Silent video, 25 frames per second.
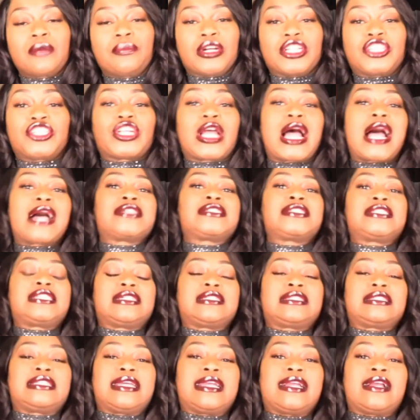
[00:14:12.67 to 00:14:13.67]
But y'all
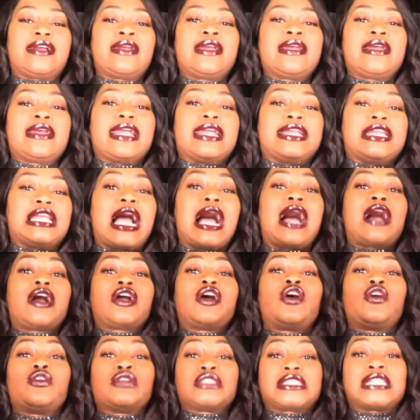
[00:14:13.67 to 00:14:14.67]
sit there and y'all
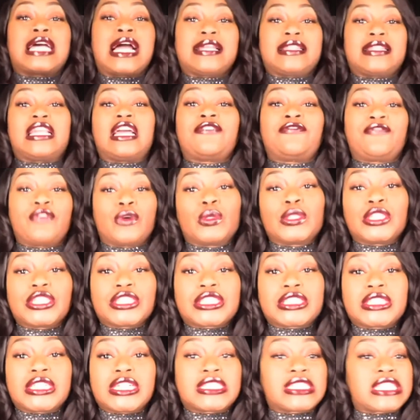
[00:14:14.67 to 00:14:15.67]
co-sign that
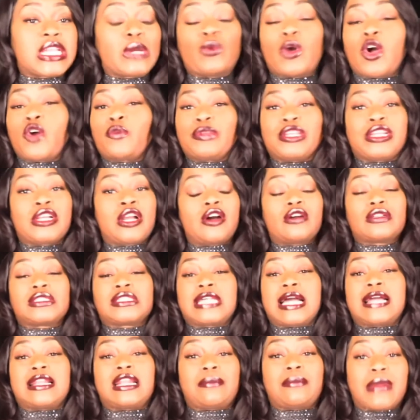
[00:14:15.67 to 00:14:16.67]
foolishness. It won't be
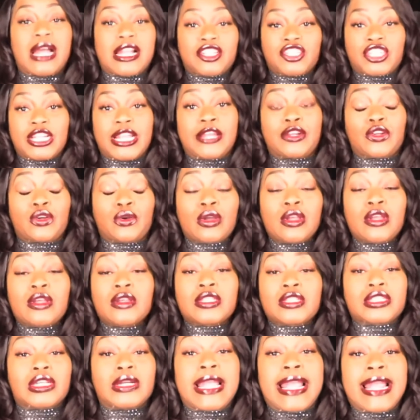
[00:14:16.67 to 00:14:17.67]
co-signed on my channel.
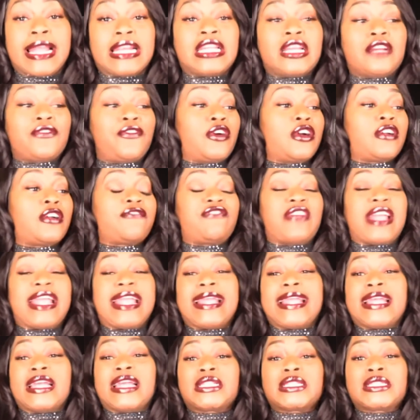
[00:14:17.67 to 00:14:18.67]
So any of her
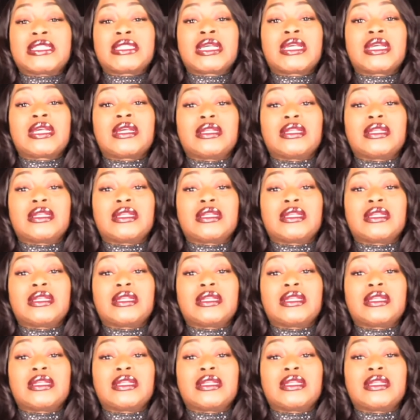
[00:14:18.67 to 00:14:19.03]
fans